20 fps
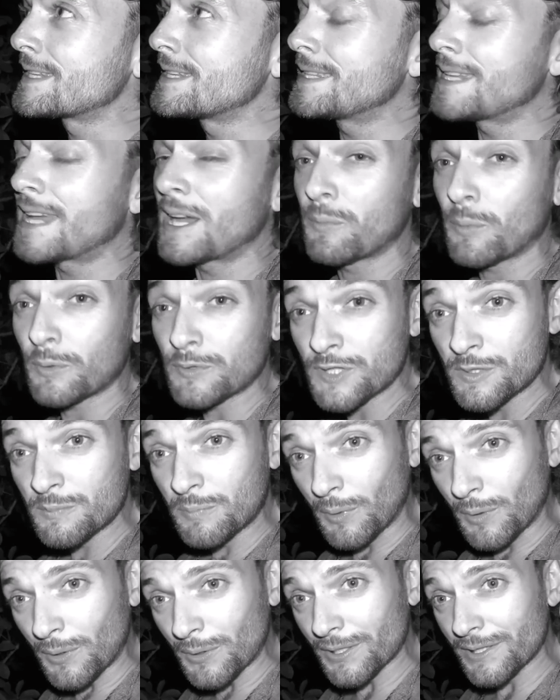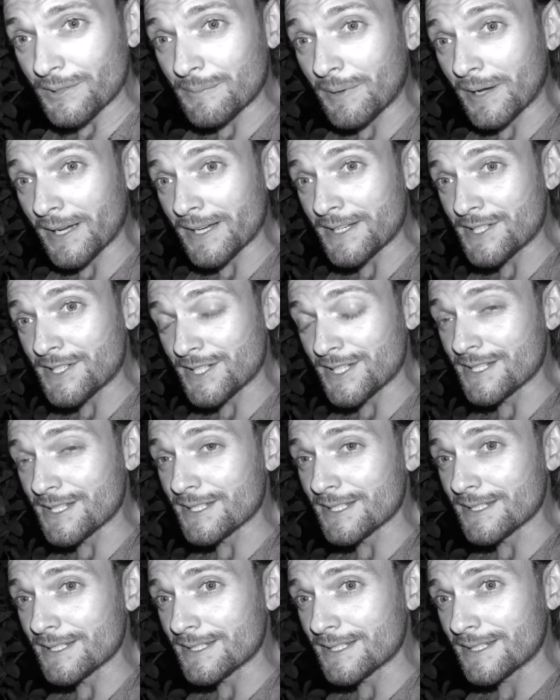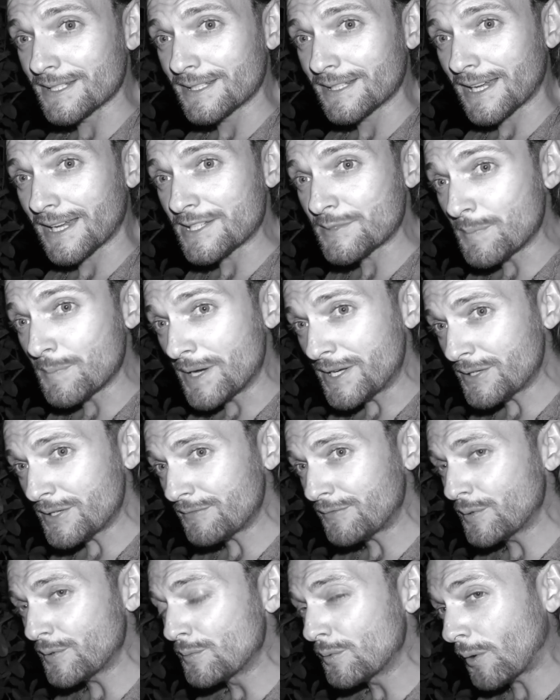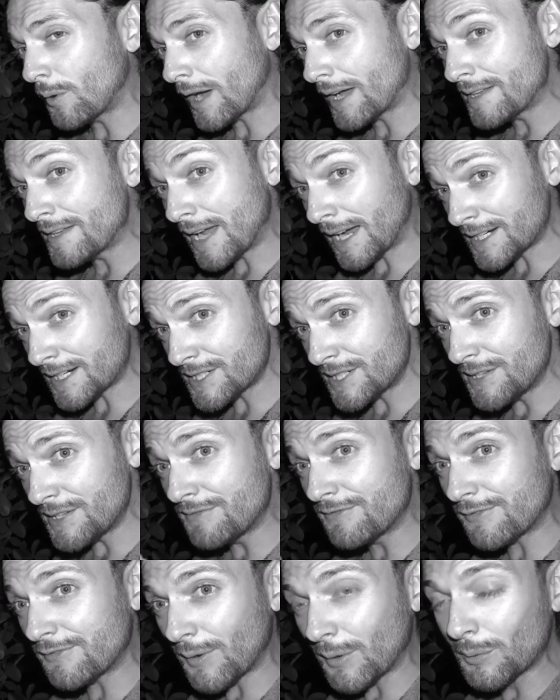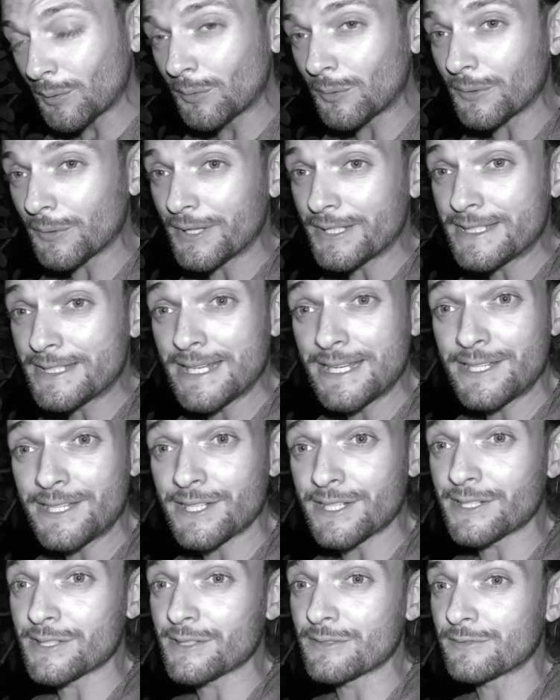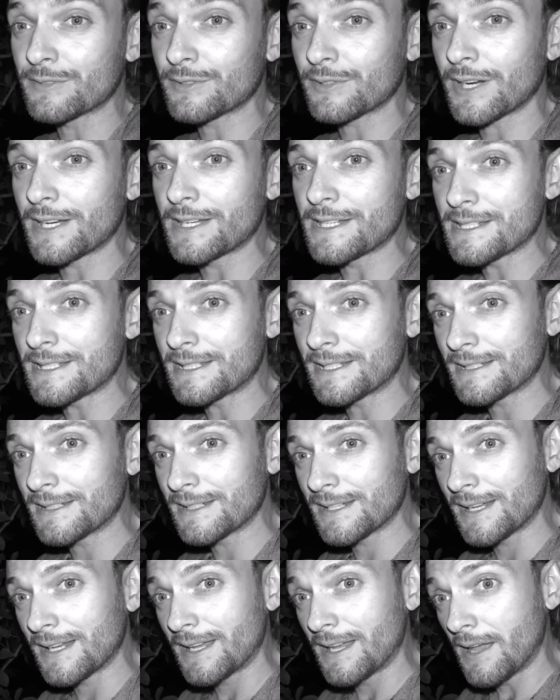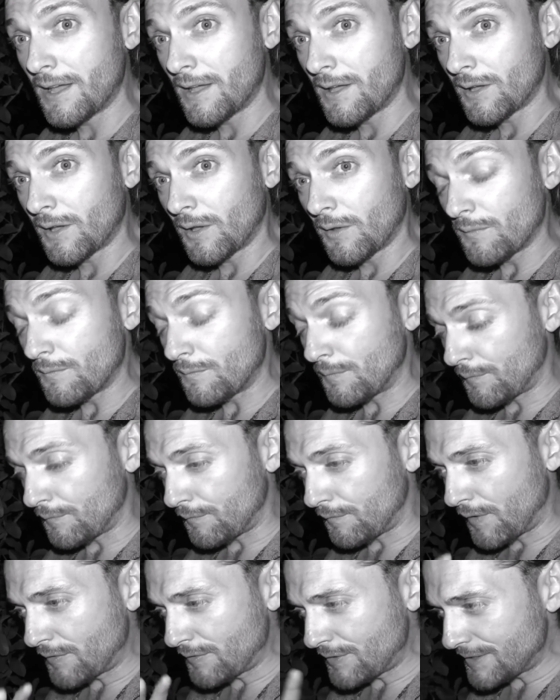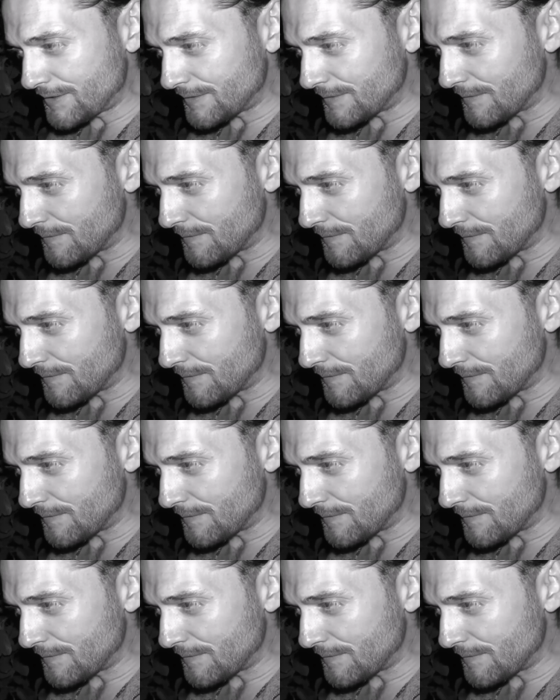in there was spoken by Jesus. As many of you know, I actually follow the teachings of Christ very